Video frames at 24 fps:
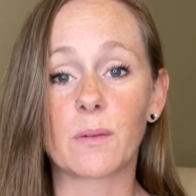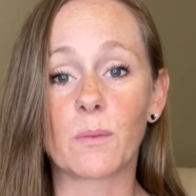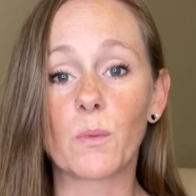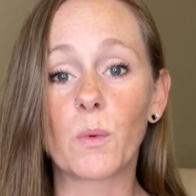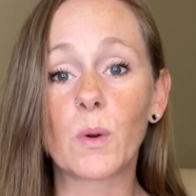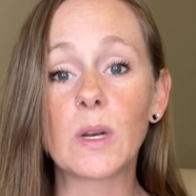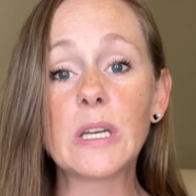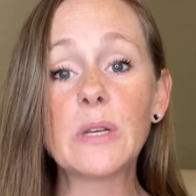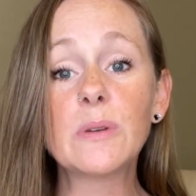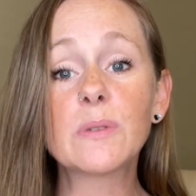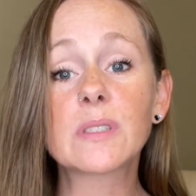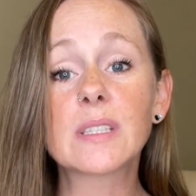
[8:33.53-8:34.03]

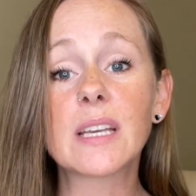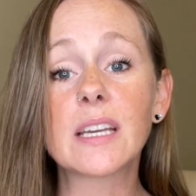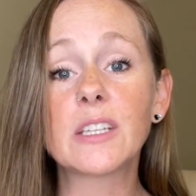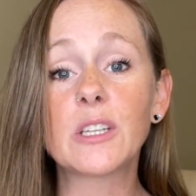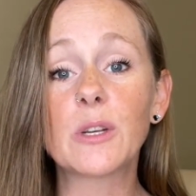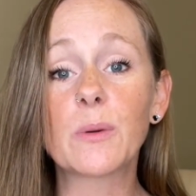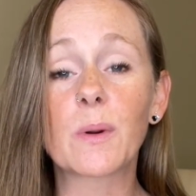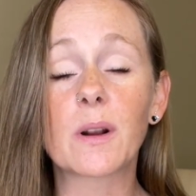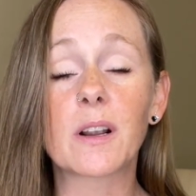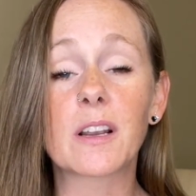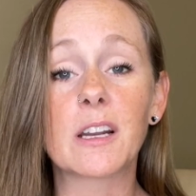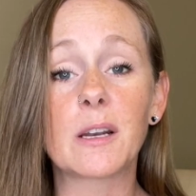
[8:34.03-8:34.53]
When you said
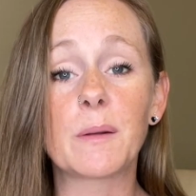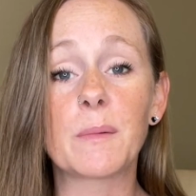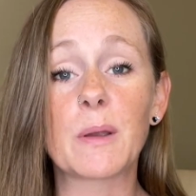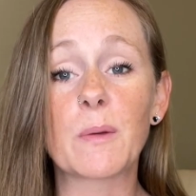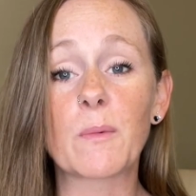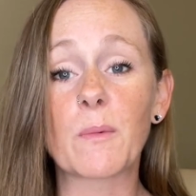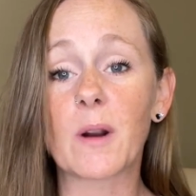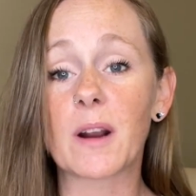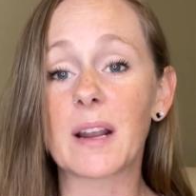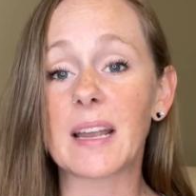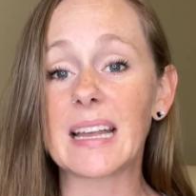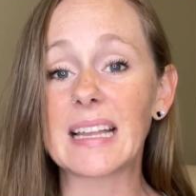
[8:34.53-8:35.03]
you weren't going to be
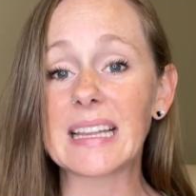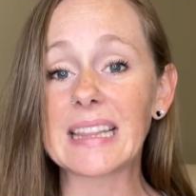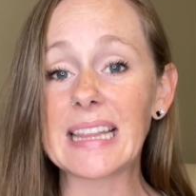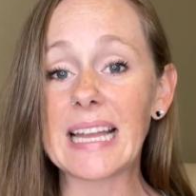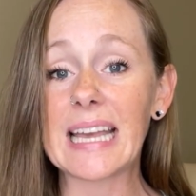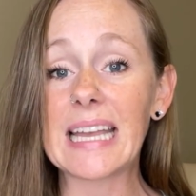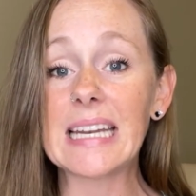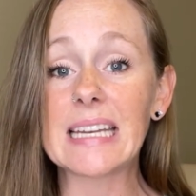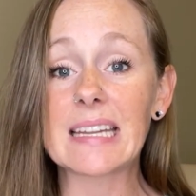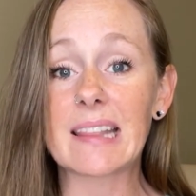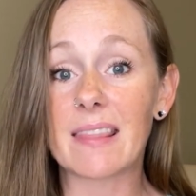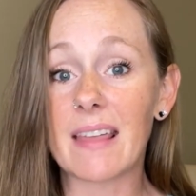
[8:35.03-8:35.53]
working
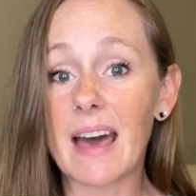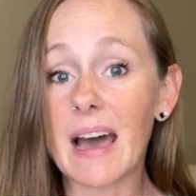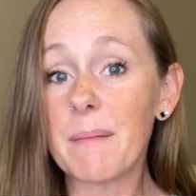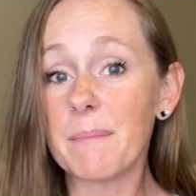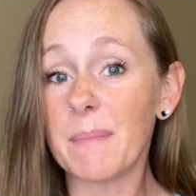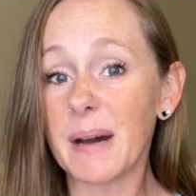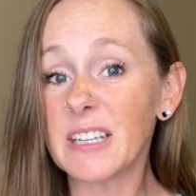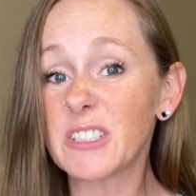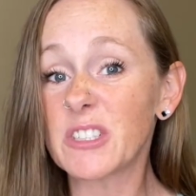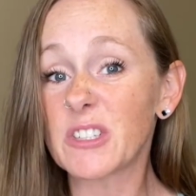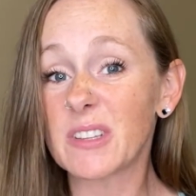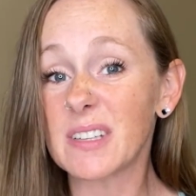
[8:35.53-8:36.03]
late that
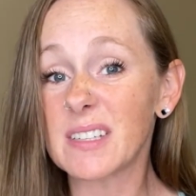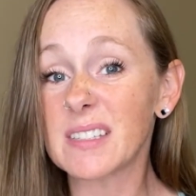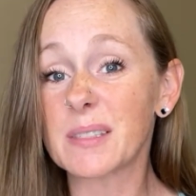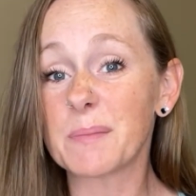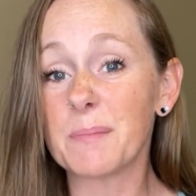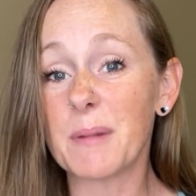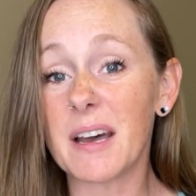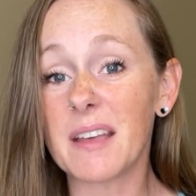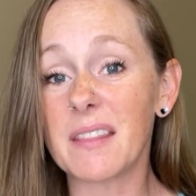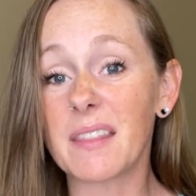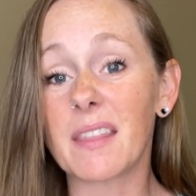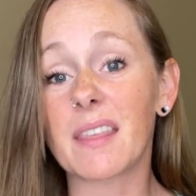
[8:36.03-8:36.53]
much this
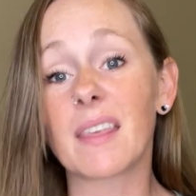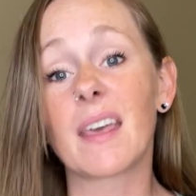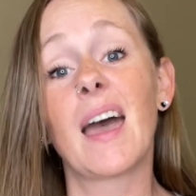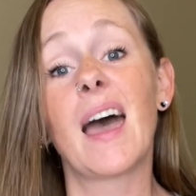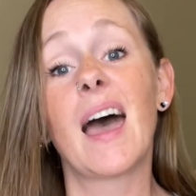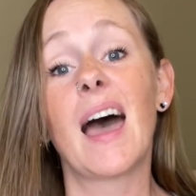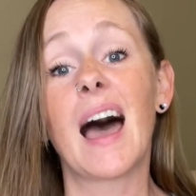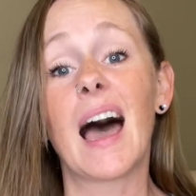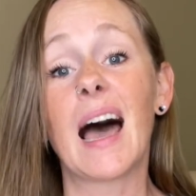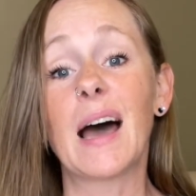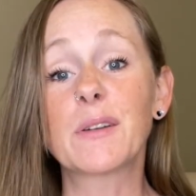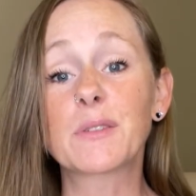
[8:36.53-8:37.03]
month,
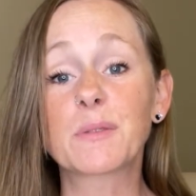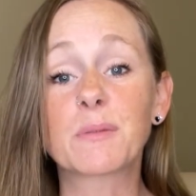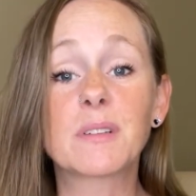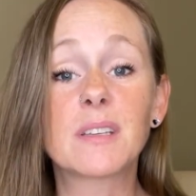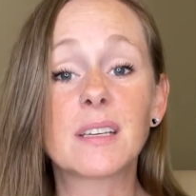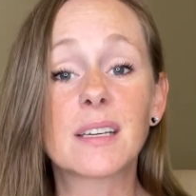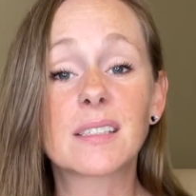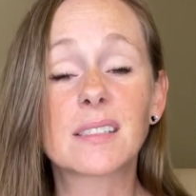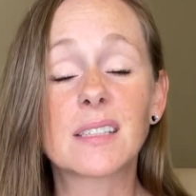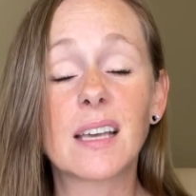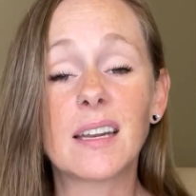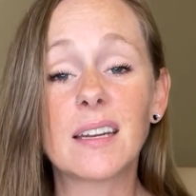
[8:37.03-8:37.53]
I was really
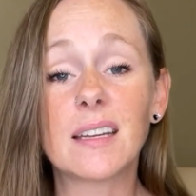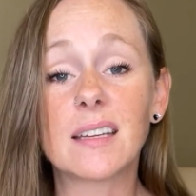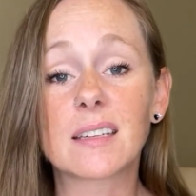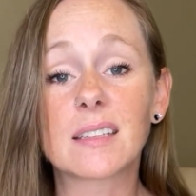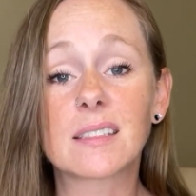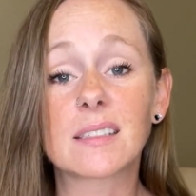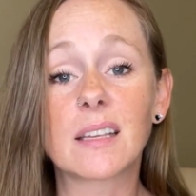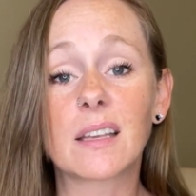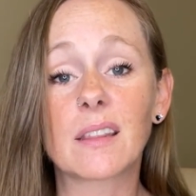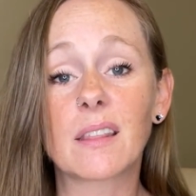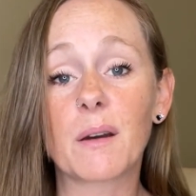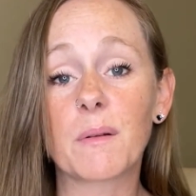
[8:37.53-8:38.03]
excited
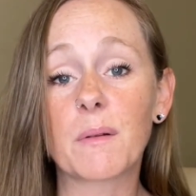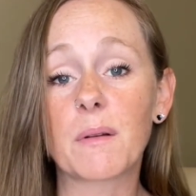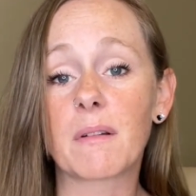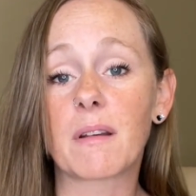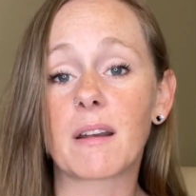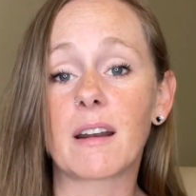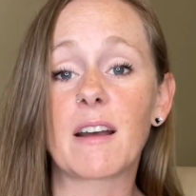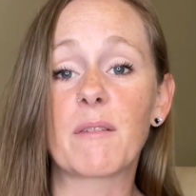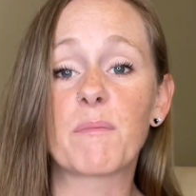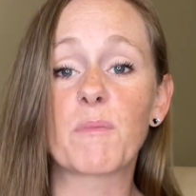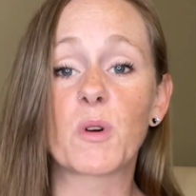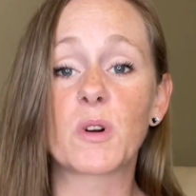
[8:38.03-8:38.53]
because I thought we were
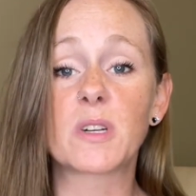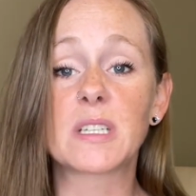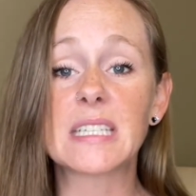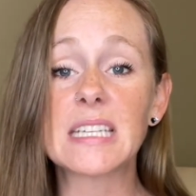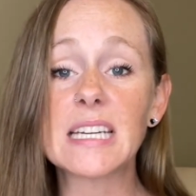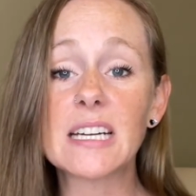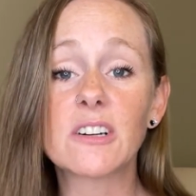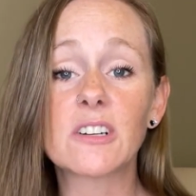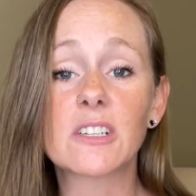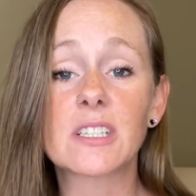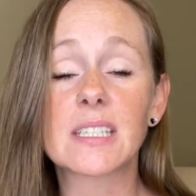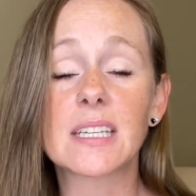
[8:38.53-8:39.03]
going to have more
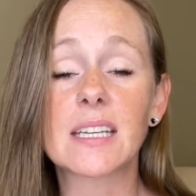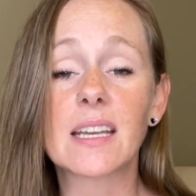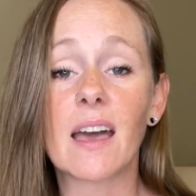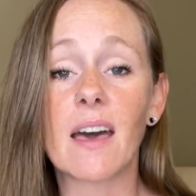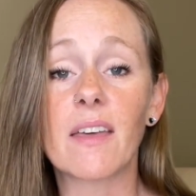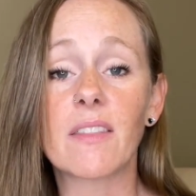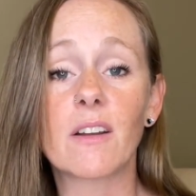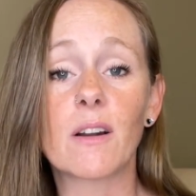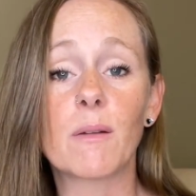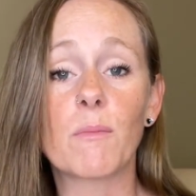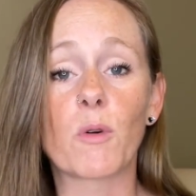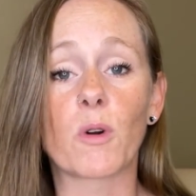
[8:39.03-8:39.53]
dinners
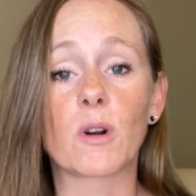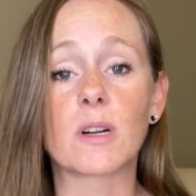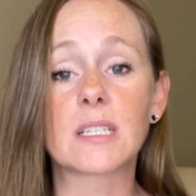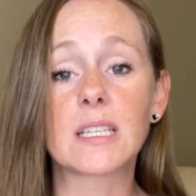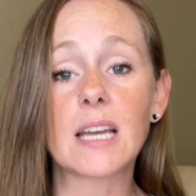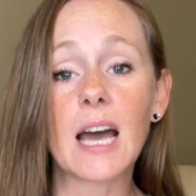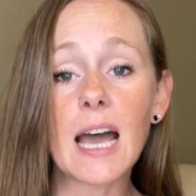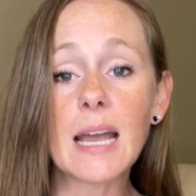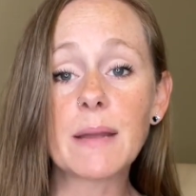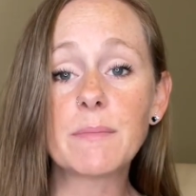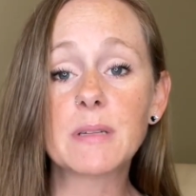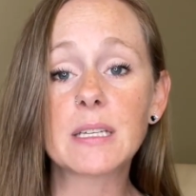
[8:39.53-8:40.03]
together, more
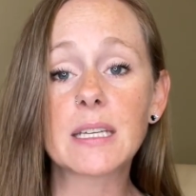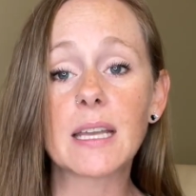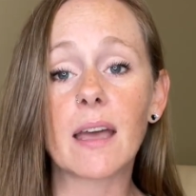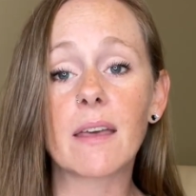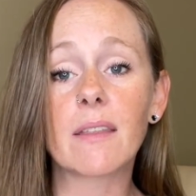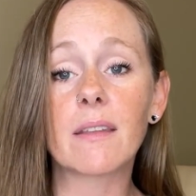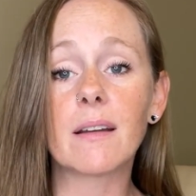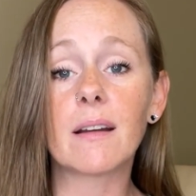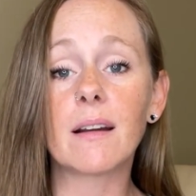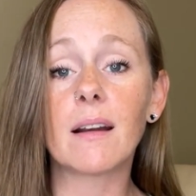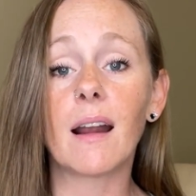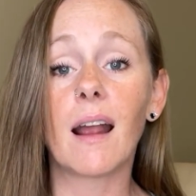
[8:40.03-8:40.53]
time
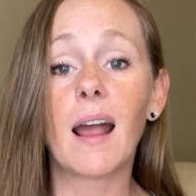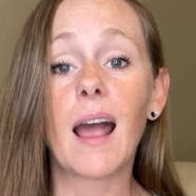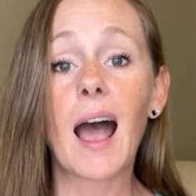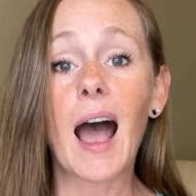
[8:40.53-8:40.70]
together.